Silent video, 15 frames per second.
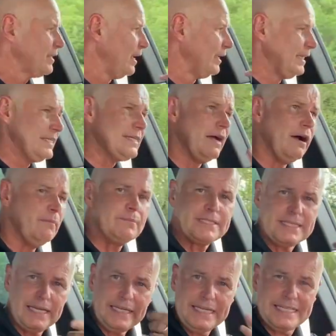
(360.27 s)
I guess a
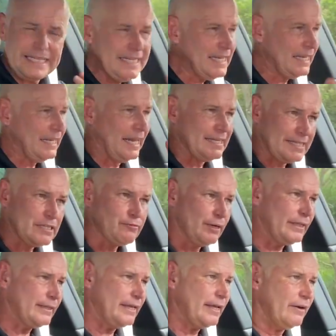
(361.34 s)
Mercedes E-Class is right
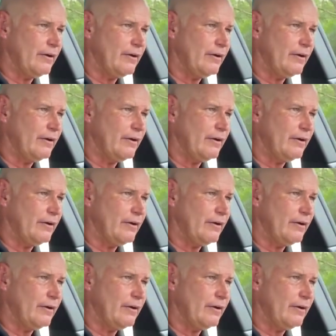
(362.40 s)
there.